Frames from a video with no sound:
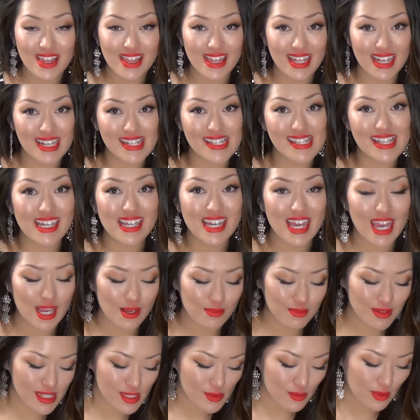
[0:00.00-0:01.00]
things that
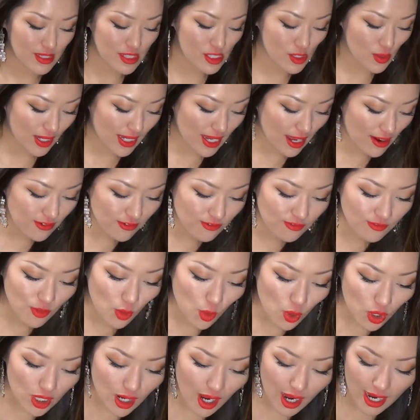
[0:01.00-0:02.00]
came this month. So I got
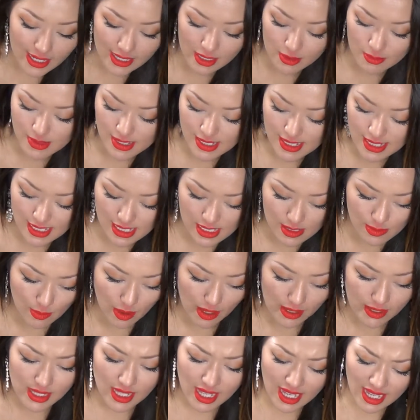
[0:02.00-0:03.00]
four items this
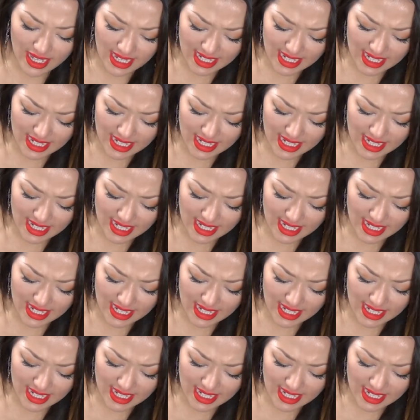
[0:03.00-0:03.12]
month.